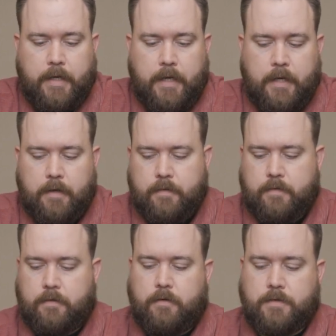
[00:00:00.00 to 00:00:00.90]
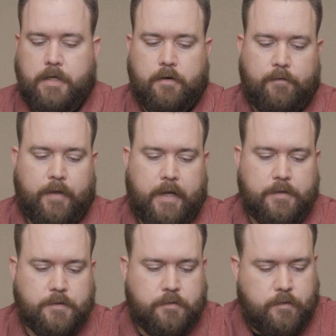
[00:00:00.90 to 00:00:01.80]
and you take your
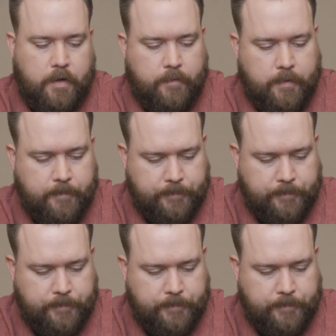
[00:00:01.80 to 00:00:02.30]
flathead screwdriver